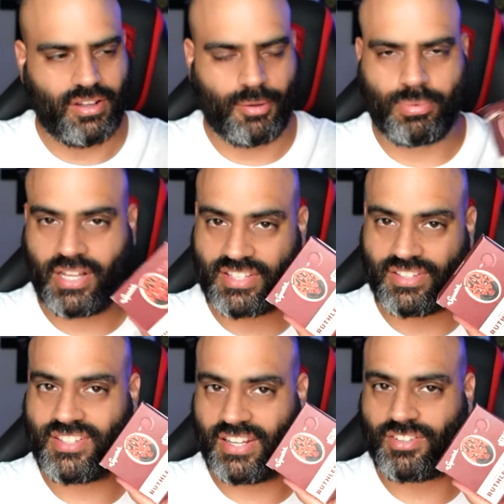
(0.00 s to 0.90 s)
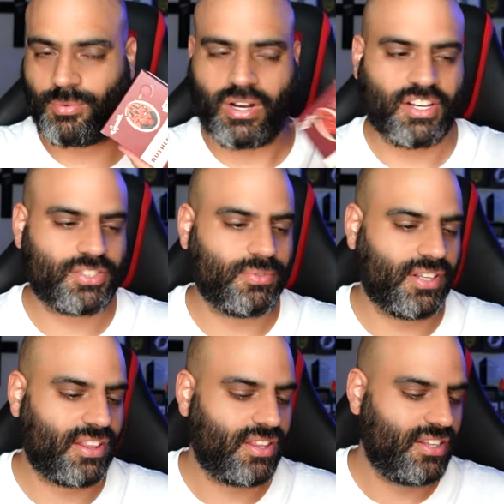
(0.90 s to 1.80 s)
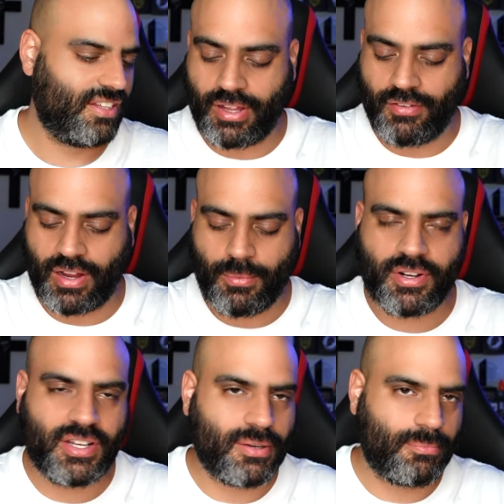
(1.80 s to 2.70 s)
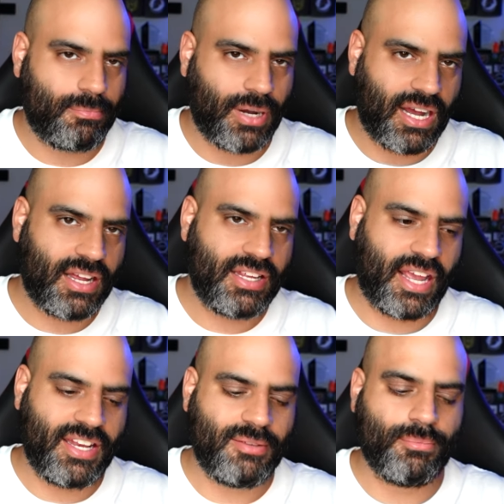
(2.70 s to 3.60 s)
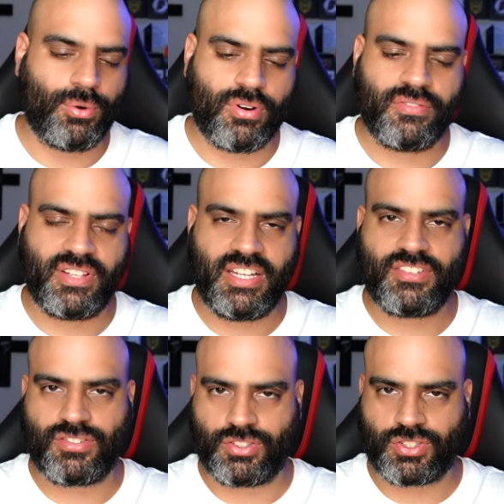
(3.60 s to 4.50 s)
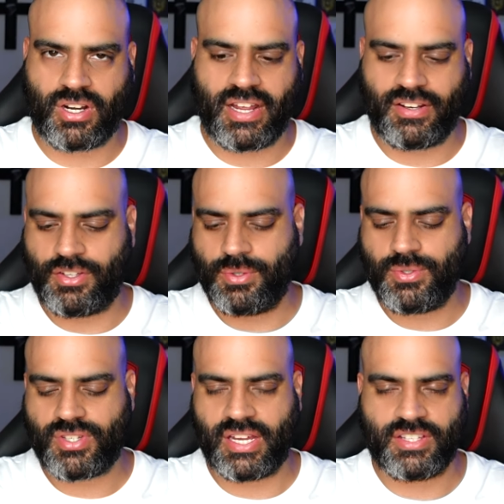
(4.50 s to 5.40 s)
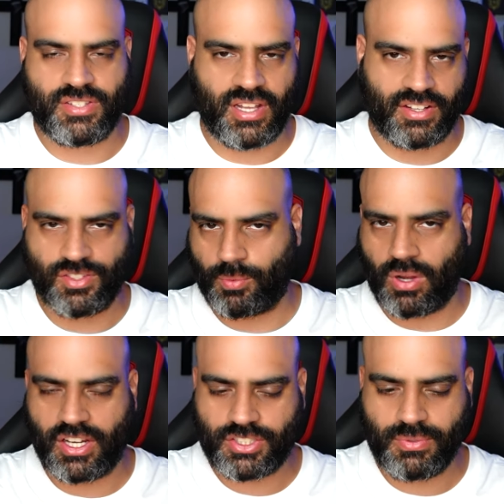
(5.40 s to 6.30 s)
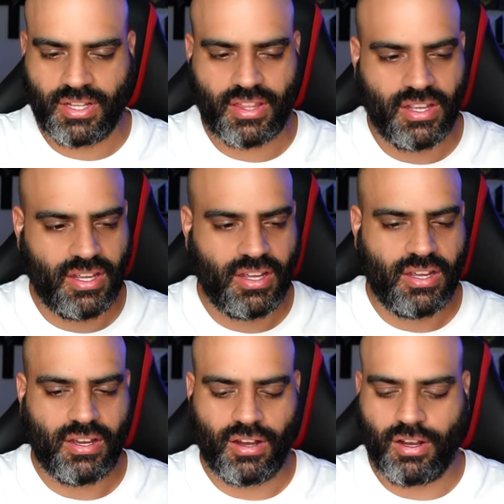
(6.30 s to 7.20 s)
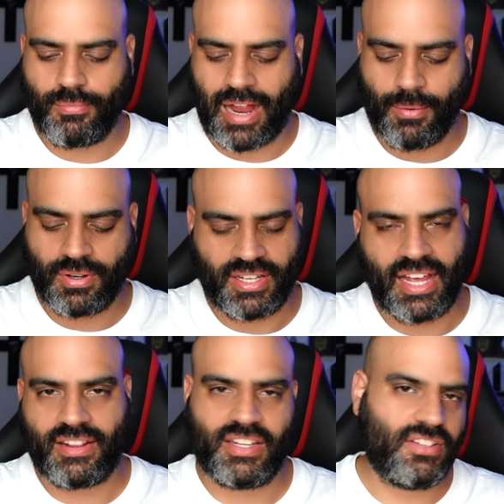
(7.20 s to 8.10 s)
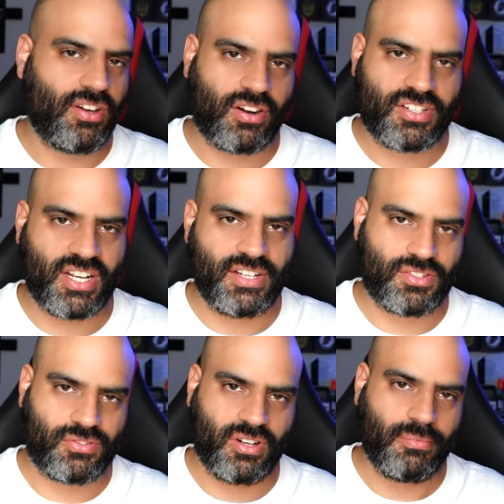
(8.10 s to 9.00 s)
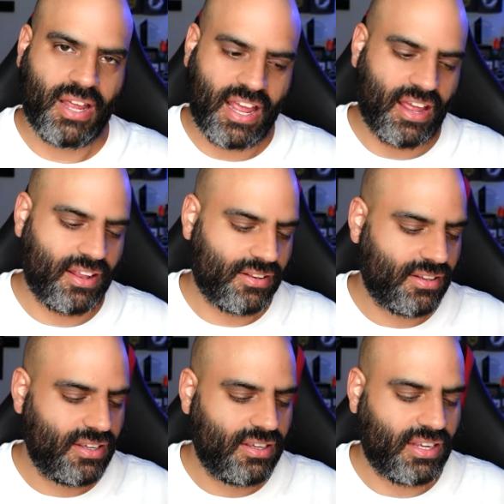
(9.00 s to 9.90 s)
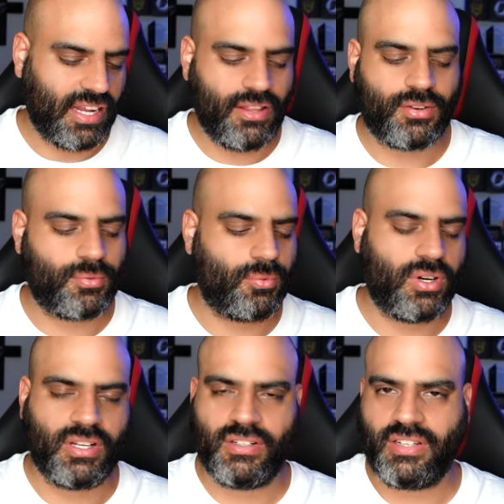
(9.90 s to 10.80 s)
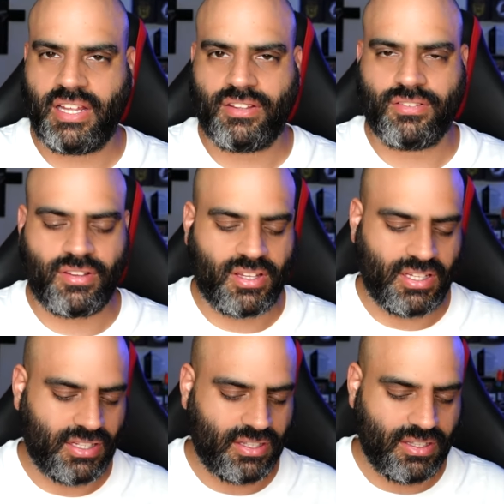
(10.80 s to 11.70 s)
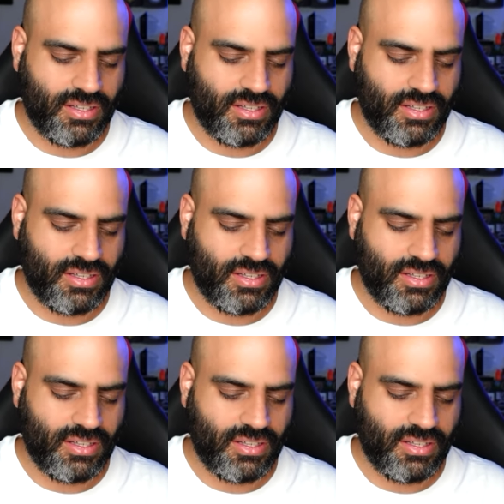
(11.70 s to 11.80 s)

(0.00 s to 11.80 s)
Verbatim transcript: a pleasant scent to wash with. If I were gonna buy any more of these to try and use as like to wash with, um, I would get the Dark Side Scrub and either one, either the